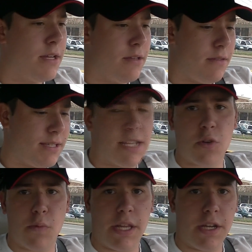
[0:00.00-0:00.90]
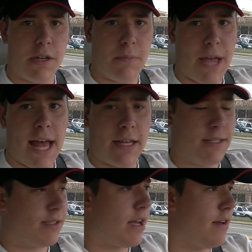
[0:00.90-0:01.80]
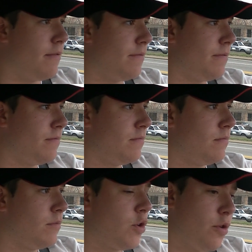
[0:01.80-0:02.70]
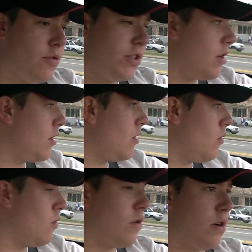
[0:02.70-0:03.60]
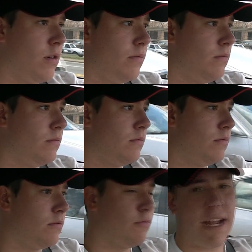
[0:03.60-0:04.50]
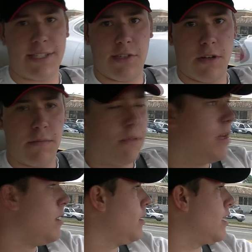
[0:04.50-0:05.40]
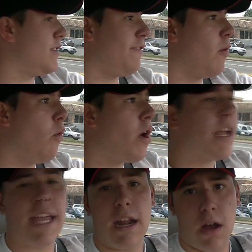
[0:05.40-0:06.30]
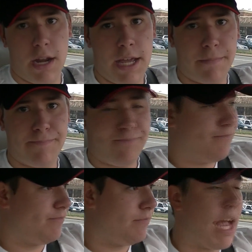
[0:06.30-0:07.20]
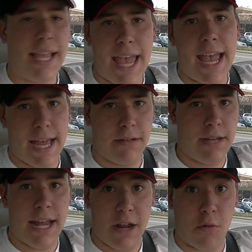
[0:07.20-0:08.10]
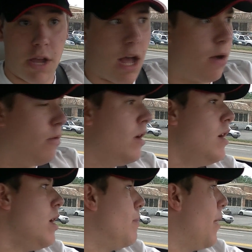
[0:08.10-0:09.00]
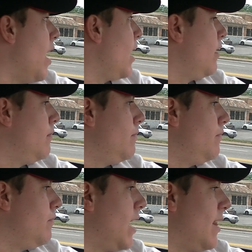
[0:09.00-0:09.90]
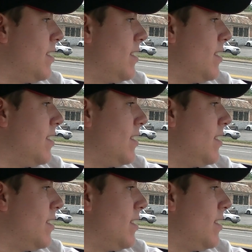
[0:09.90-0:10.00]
This has a really good balance of cruiser or racer, because if I want to get on it, I can, and it'll go. But at the